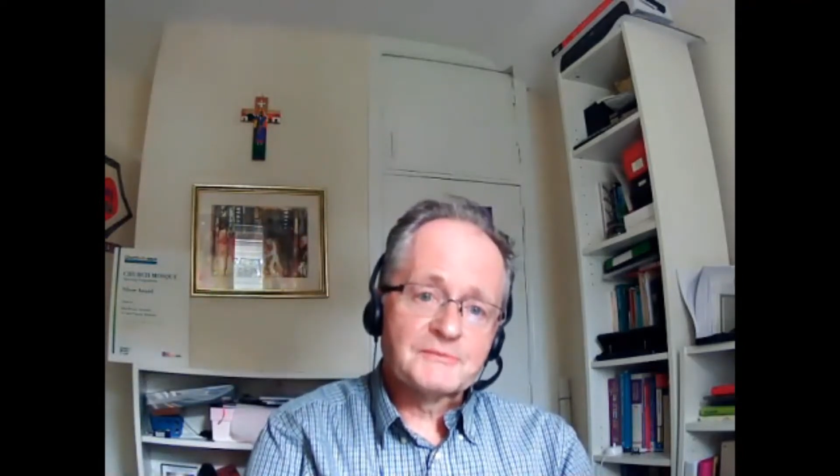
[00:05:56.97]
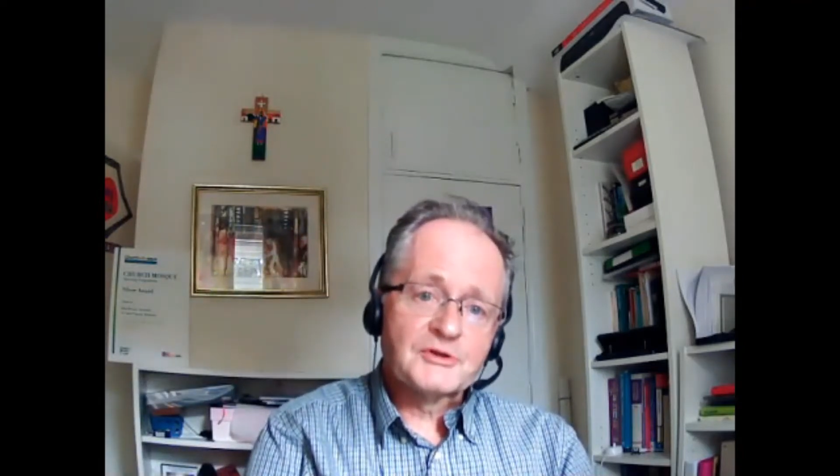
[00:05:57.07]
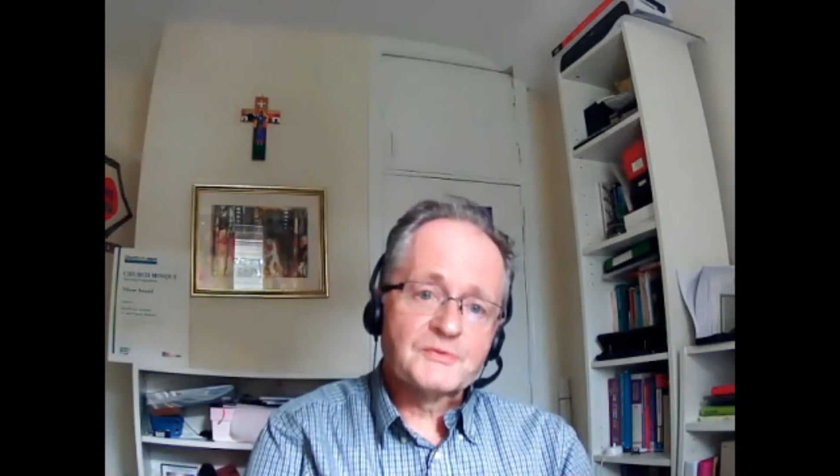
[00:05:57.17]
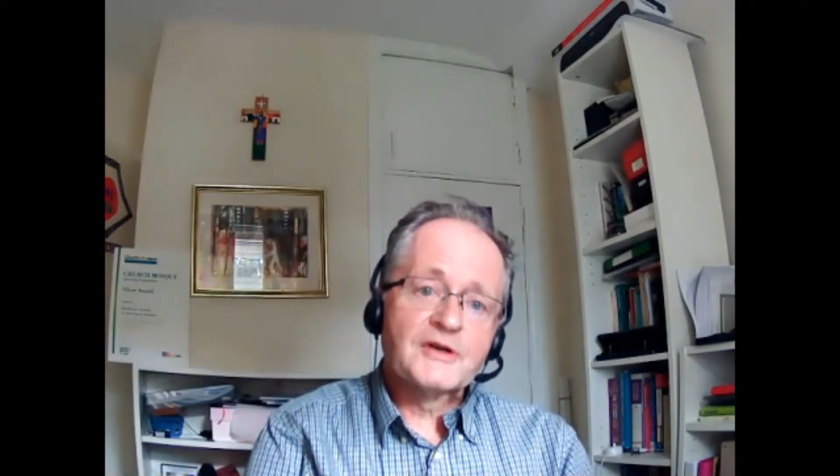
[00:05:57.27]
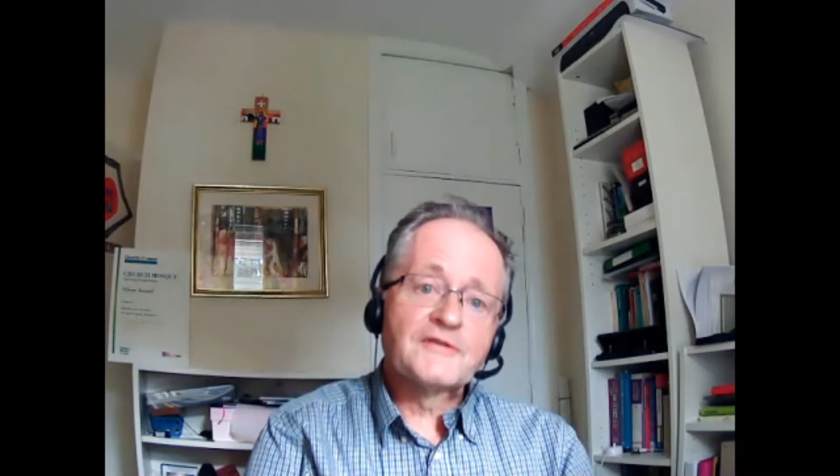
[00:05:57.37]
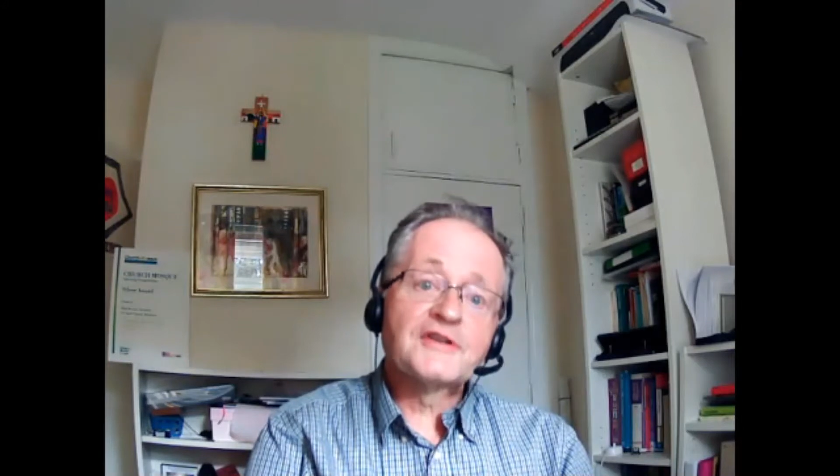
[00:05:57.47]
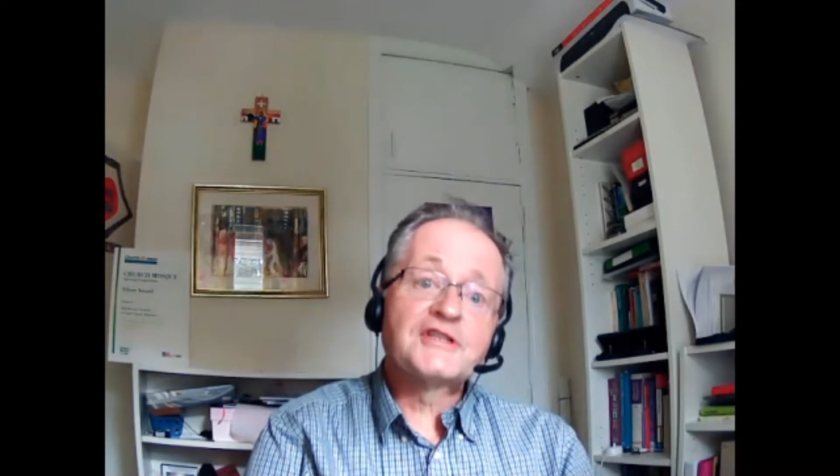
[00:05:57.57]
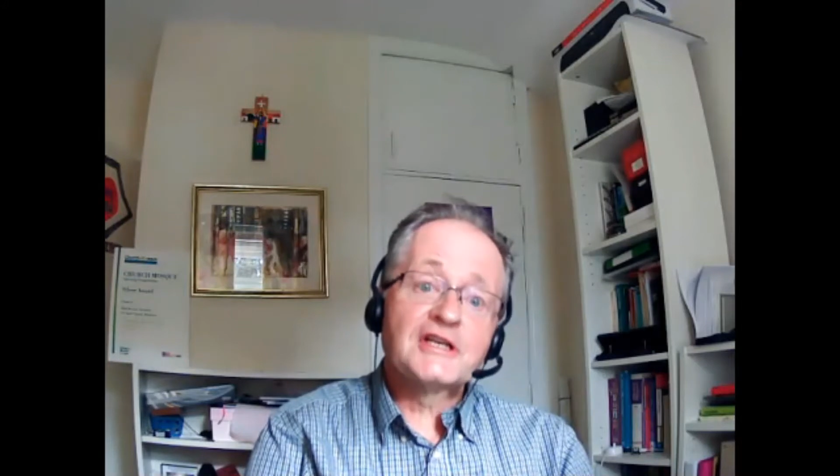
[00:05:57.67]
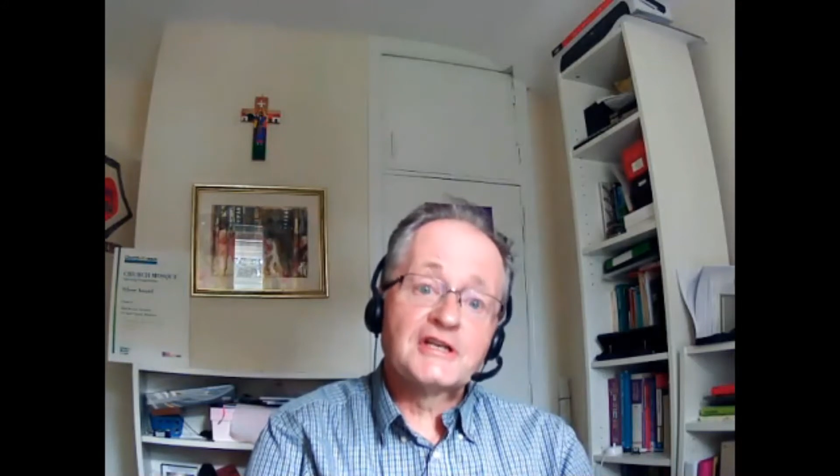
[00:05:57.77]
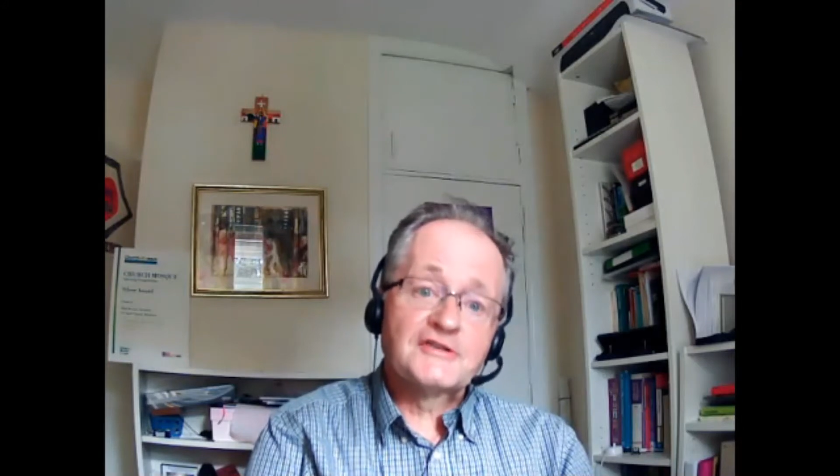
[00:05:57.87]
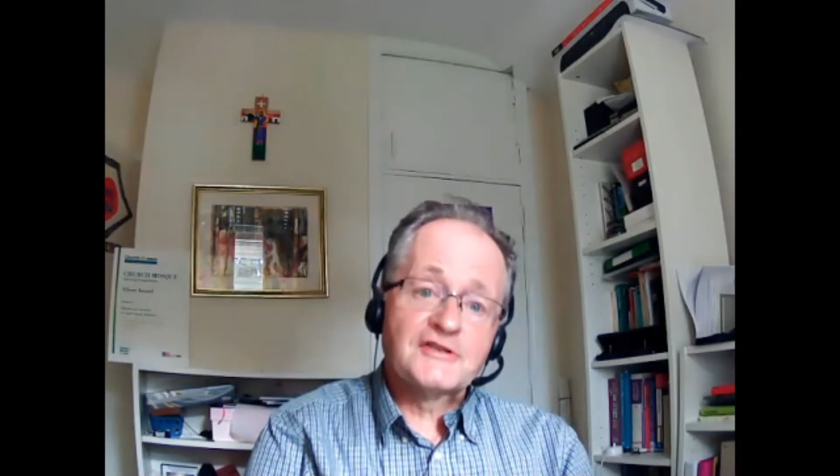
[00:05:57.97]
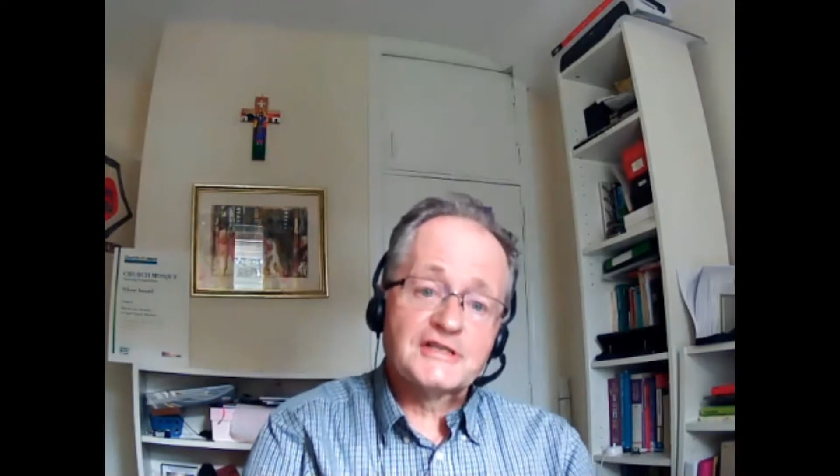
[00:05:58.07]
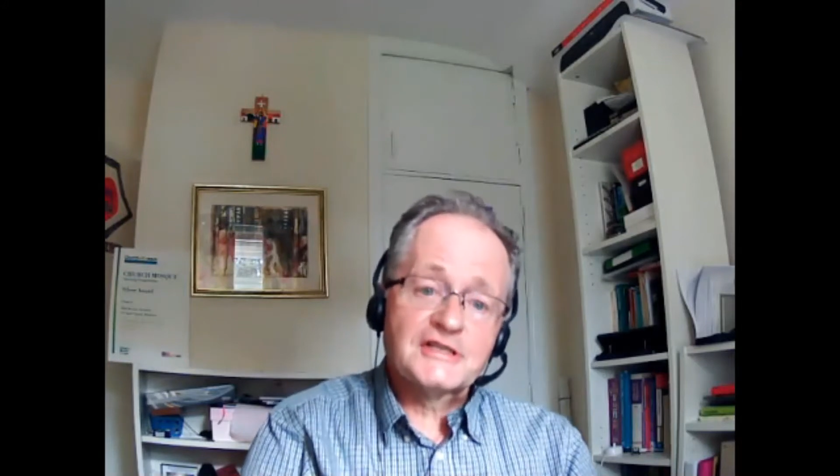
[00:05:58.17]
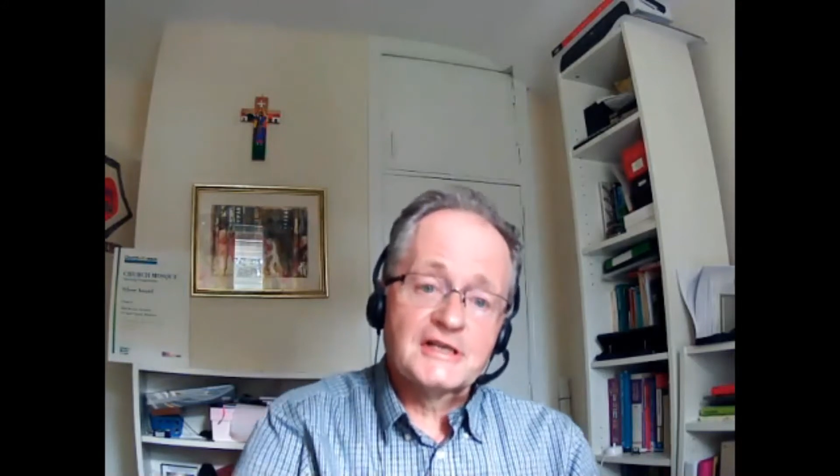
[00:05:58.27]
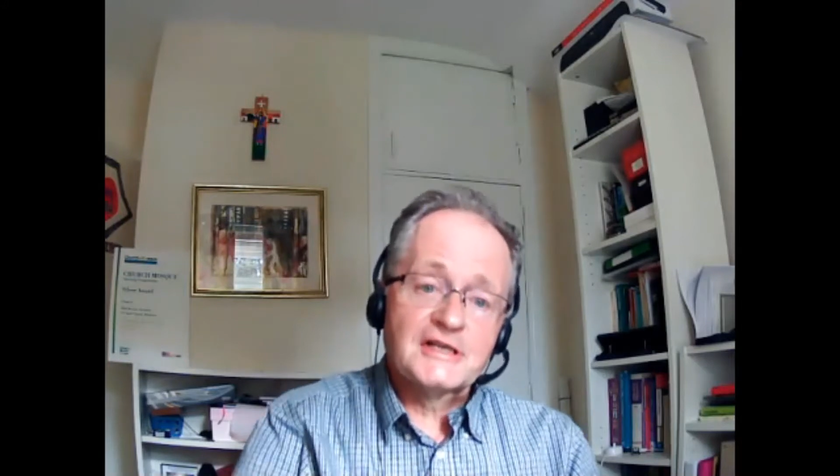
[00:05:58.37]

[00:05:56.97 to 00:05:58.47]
was one of the signatories,